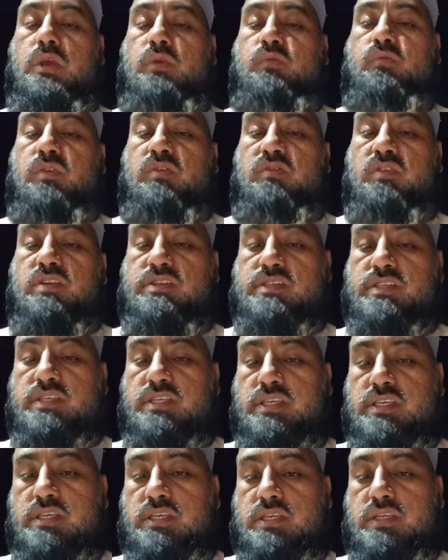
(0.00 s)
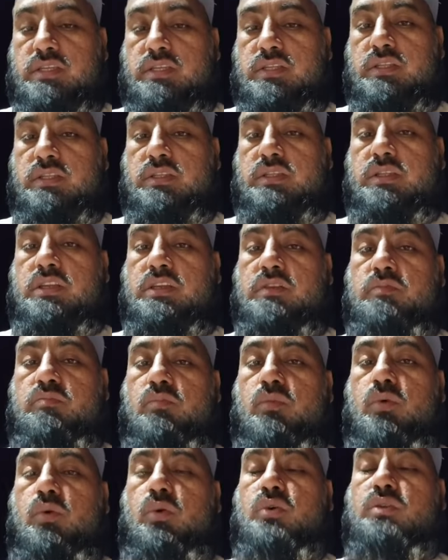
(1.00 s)
We will see three
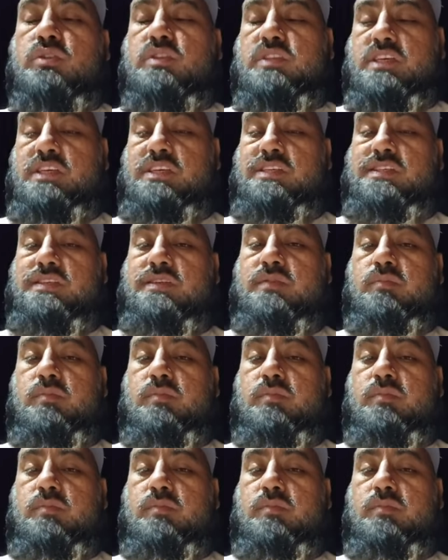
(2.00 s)
more things.